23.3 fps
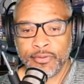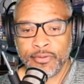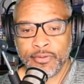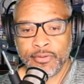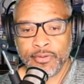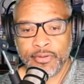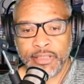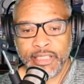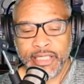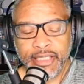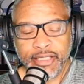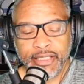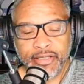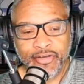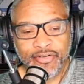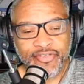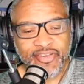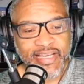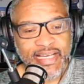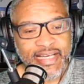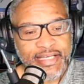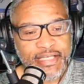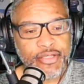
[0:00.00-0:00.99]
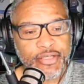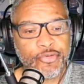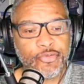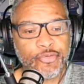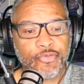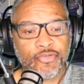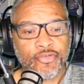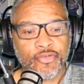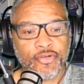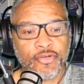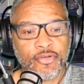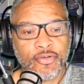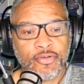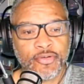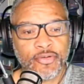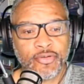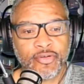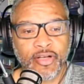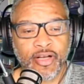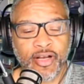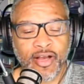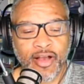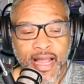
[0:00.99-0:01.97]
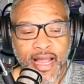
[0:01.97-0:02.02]
He continues
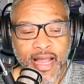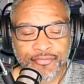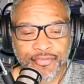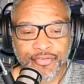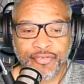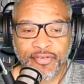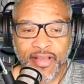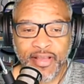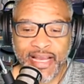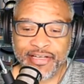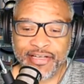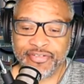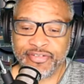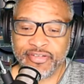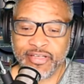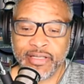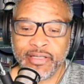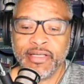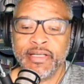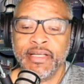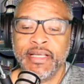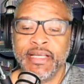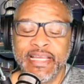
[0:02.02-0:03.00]
the conversation.